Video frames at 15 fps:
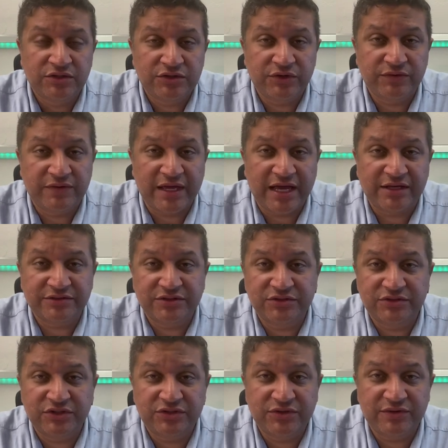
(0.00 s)

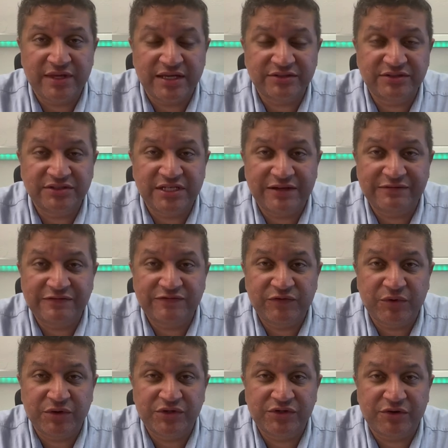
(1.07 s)
2000 to 2007
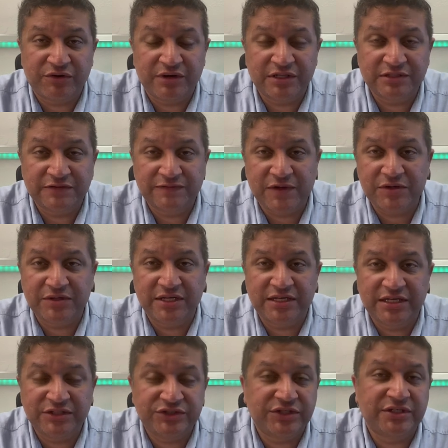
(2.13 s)
Ford Taurus Vulcan
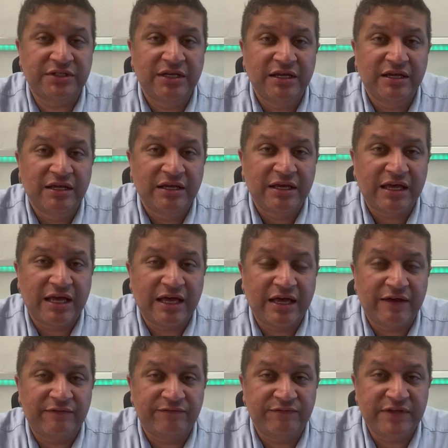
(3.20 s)
engine
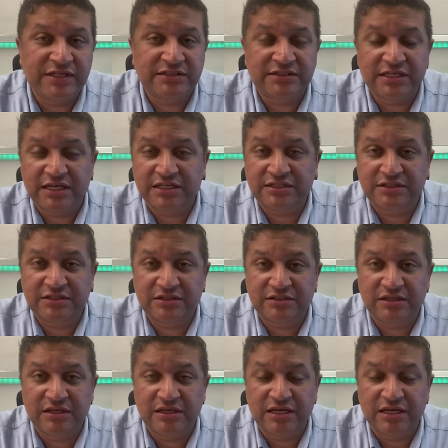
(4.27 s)
V6,